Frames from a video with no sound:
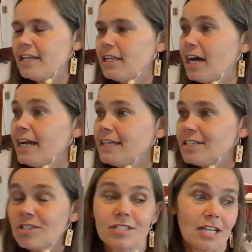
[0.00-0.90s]
And I
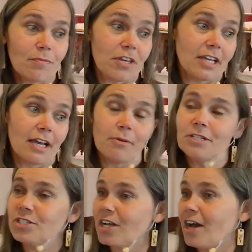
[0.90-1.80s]
did the same thing. I
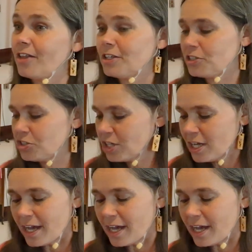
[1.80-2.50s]
went to college.